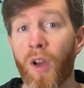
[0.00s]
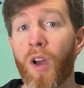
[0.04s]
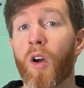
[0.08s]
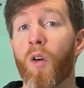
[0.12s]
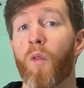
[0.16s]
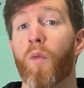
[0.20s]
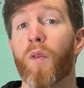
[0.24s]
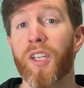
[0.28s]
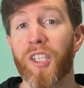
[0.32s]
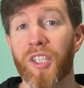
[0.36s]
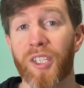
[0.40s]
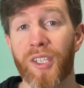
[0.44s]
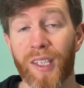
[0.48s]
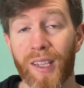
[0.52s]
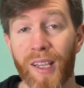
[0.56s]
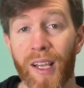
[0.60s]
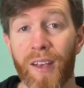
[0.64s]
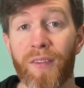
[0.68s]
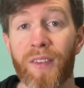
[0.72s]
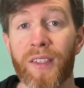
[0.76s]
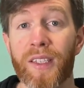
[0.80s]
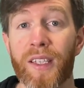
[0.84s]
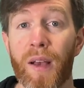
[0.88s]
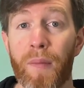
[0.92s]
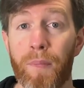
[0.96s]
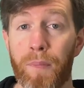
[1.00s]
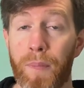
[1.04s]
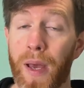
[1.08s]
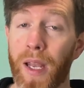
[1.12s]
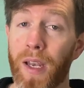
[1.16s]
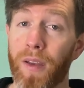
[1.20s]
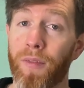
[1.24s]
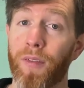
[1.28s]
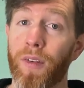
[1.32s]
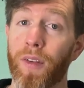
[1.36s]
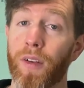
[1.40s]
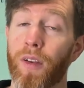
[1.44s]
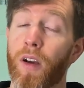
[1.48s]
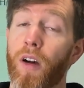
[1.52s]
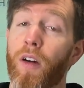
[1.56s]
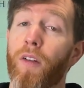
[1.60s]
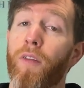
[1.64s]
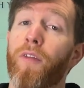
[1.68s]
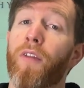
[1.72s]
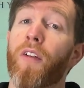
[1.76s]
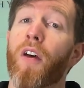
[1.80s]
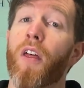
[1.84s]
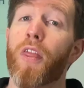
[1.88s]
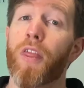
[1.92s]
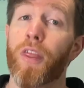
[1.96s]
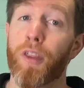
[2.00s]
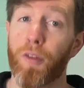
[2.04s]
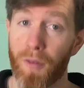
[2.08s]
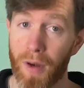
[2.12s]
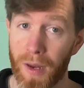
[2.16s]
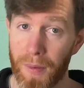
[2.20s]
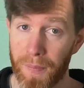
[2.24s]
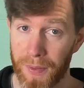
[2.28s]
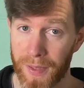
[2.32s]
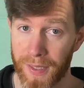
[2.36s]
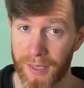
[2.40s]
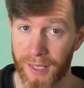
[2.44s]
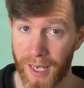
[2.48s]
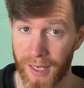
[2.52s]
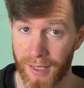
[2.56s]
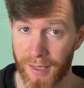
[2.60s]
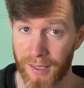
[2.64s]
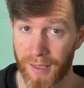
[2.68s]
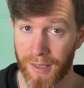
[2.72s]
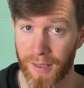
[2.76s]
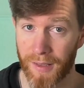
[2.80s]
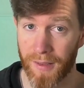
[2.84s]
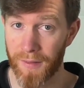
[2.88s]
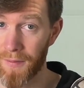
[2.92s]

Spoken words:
which delivers a benefit of 3%.